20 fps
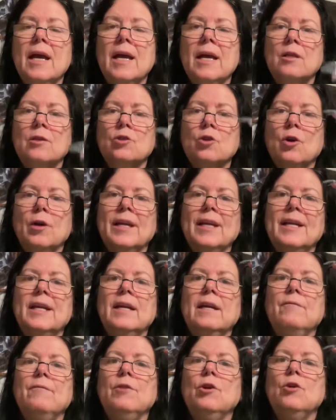it's going to
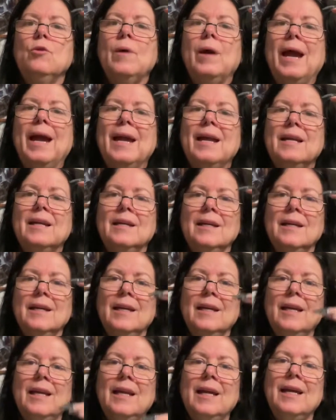give you a
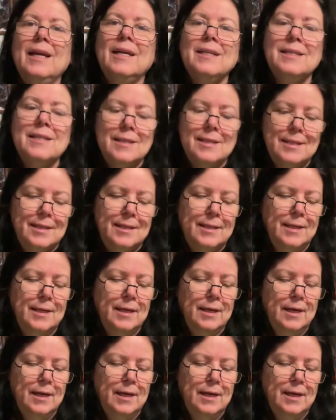list